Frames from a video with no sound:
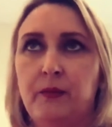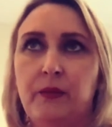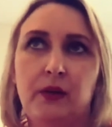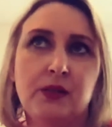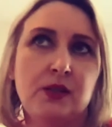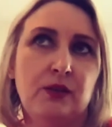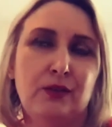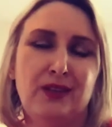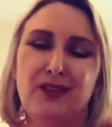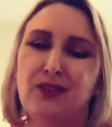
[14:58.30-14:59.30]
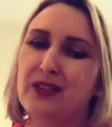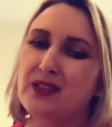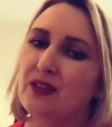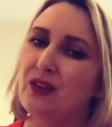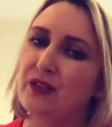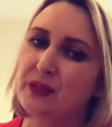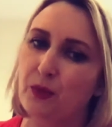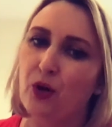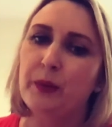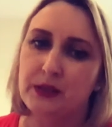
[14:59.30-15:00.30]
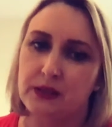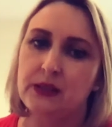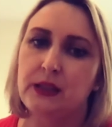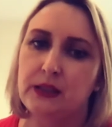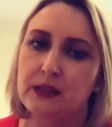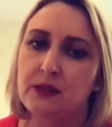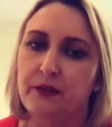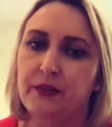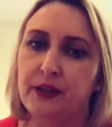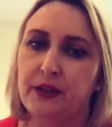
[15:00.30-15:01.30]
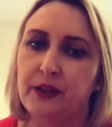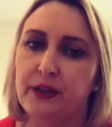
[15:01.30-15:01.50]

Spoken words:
So, you know, there's a lot of small businesses suffering.